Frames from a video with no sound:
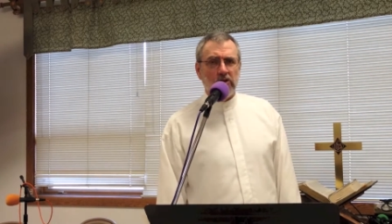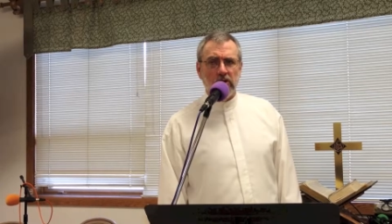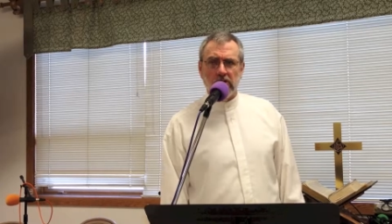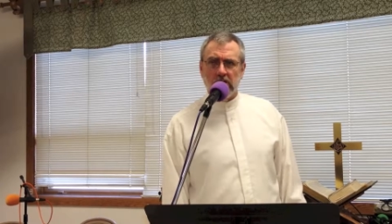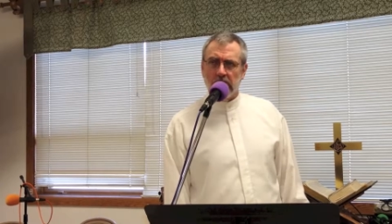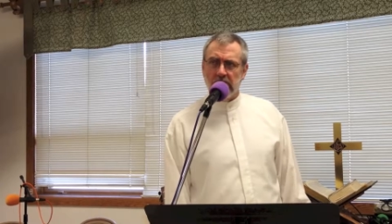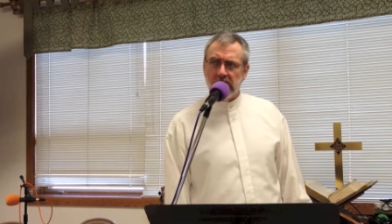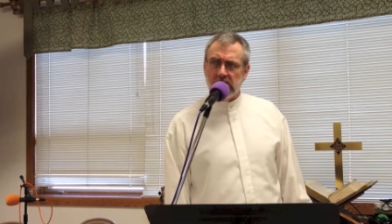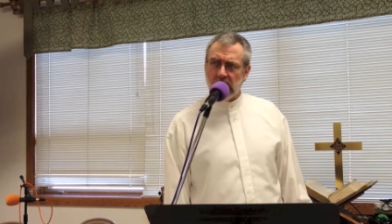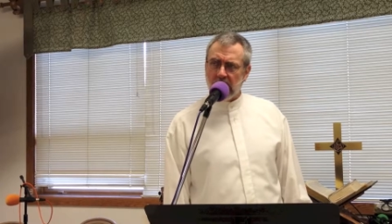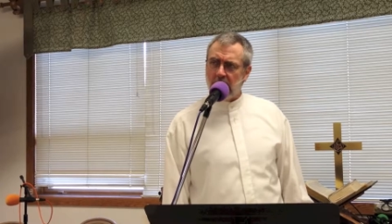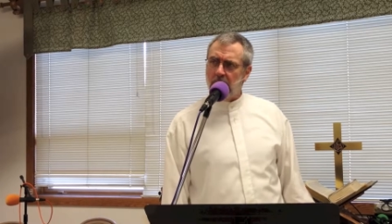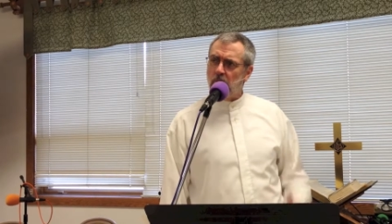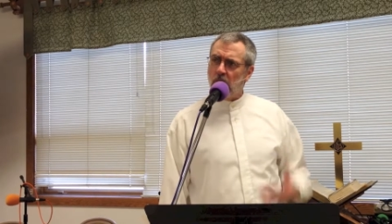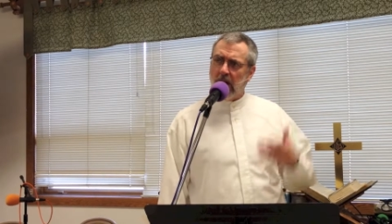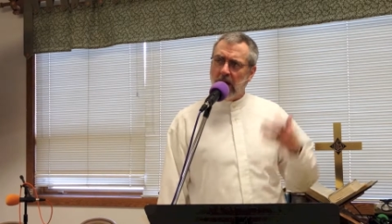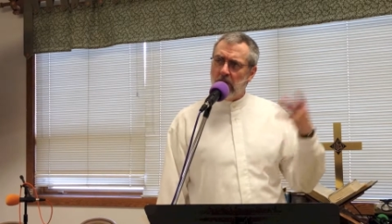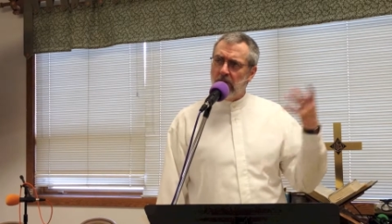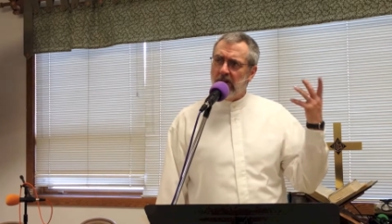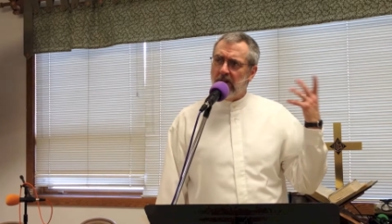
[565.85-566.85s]
who can be saved?
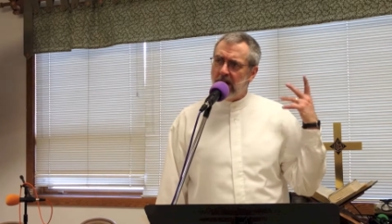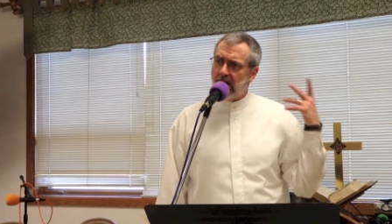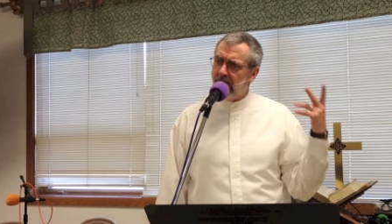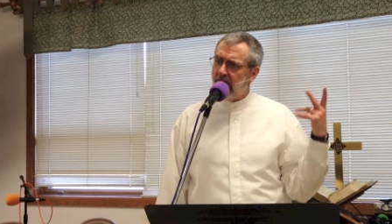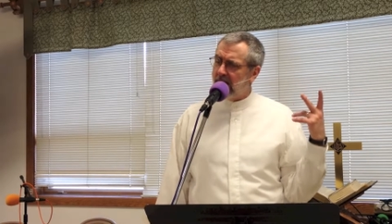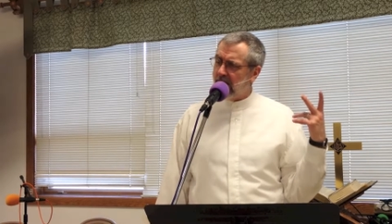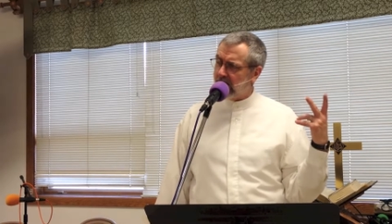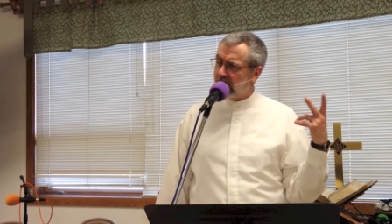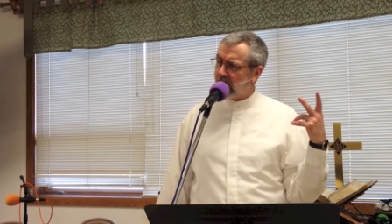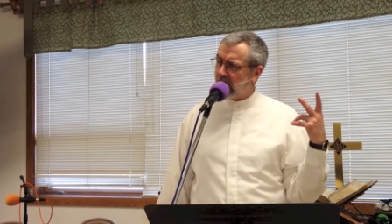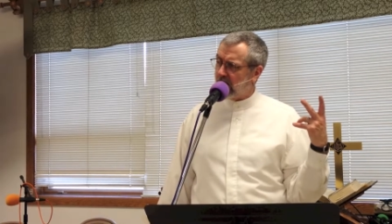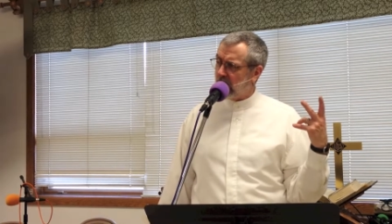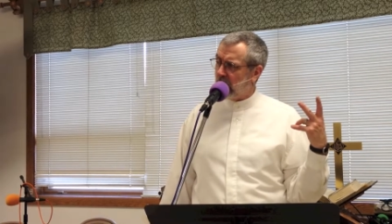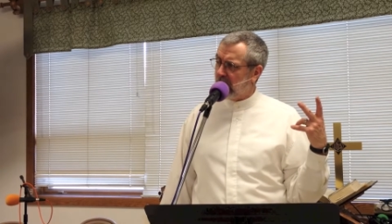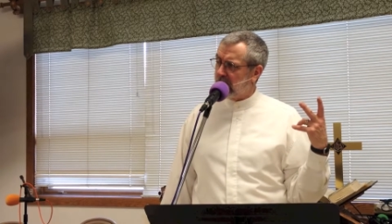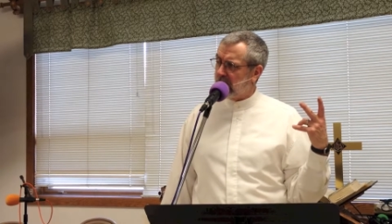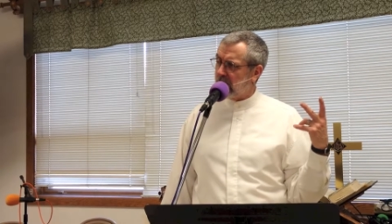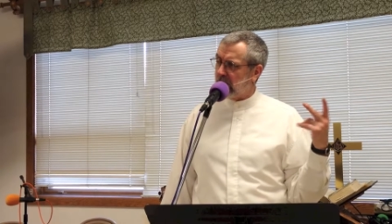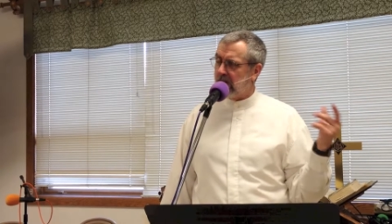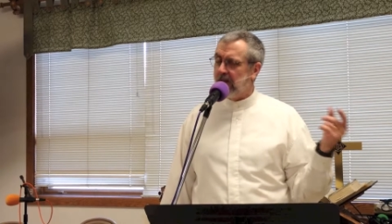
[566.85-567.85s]
Why would they even ask that
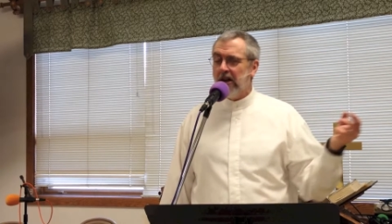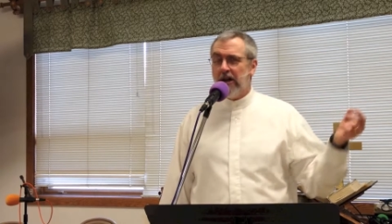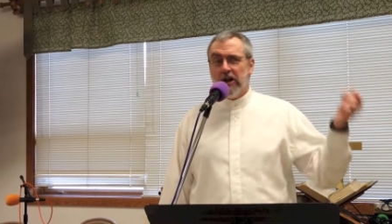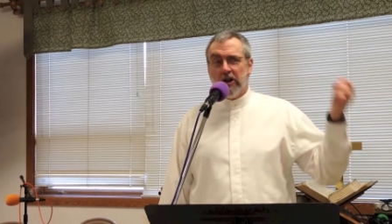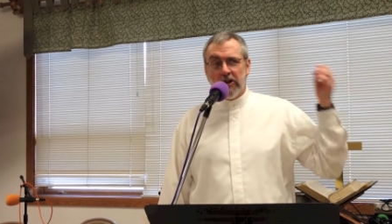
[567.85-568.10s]
question?